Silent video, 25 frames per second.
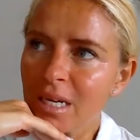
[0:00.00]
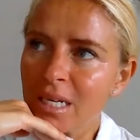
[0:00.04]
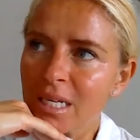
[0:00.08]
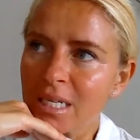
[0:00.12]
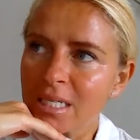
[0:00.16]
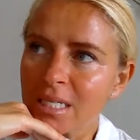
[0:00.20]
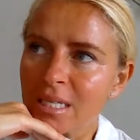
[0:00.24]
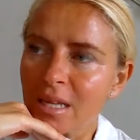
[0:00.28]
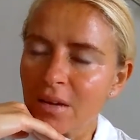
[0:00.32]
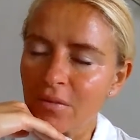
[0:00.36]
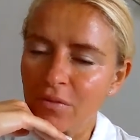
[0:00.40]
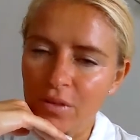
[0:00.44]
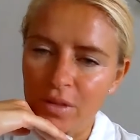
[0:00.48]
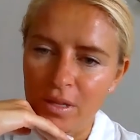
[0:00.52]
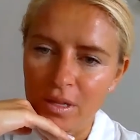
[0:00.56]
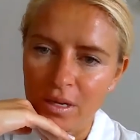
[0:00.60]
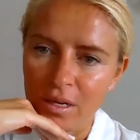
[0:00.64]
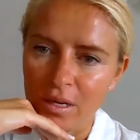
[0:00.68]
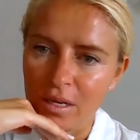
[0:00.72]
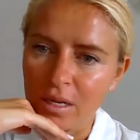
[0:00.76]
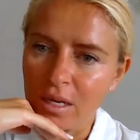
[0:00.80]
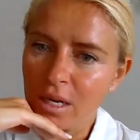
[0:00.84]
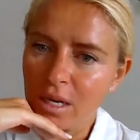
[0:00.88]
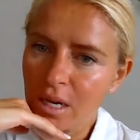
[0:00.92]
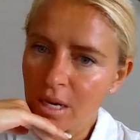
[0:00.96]
is
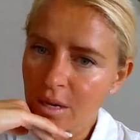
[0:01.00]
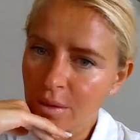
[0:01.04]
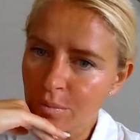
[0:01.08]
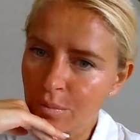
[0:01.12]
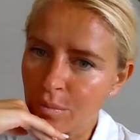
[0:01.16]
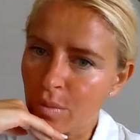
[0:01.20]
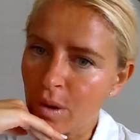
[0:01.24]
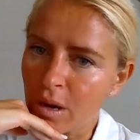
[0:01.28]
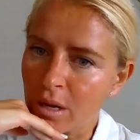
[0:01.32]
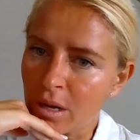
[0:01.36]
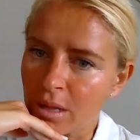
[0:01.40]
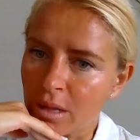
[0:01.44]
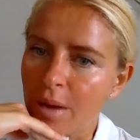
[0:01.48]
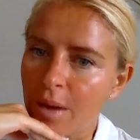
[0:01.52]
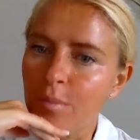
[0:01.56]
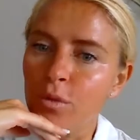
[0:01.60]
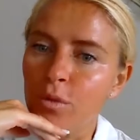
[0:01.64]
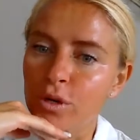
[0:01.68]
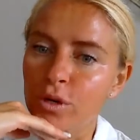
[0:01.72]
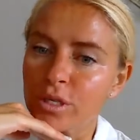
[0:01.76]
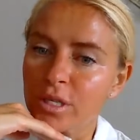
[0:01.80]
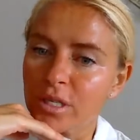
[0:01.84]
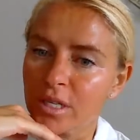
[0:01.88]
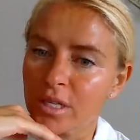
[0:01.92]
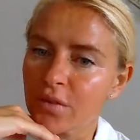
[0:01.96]
definitely a lot
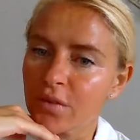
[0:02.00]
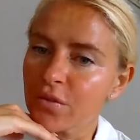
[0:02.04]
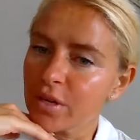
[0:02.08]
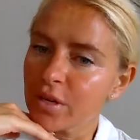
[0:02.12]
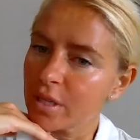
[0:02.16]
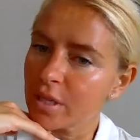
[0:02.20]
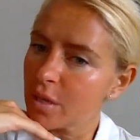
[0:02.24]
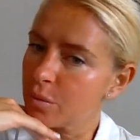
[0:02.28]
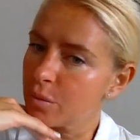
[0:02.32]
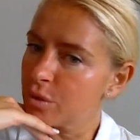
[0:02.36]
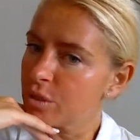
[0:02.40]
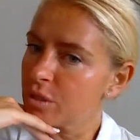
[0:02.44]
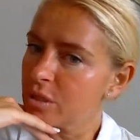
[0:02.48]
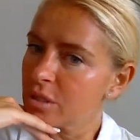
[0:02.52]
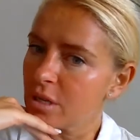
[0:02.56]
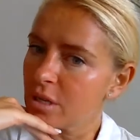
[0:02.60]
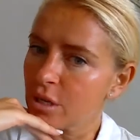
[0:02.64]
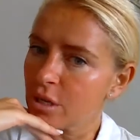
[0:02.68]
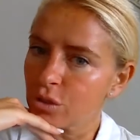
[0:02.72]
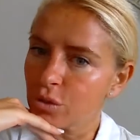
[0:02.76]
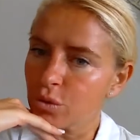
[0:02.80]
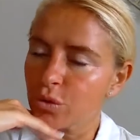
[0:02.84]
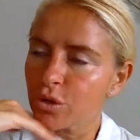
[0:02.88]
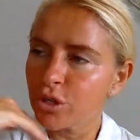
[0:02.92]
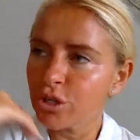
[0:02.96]
more significant than we see
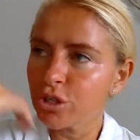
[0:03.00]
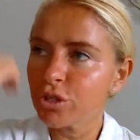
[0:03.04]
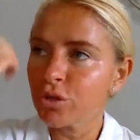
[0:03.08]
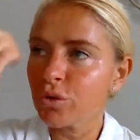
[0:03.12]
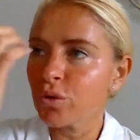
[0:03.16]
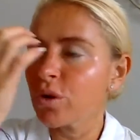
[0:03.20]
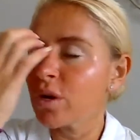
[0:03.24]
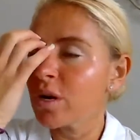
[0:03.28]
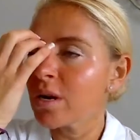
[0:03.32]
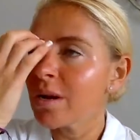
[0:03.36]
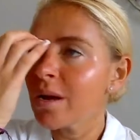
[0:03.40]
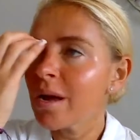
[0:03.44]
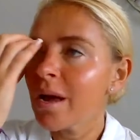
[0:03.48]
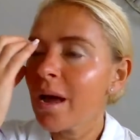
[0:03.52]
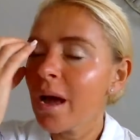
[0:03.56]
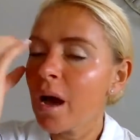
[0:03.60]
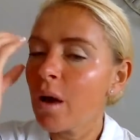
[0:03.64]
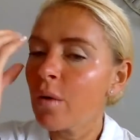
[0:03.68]
at North Shore.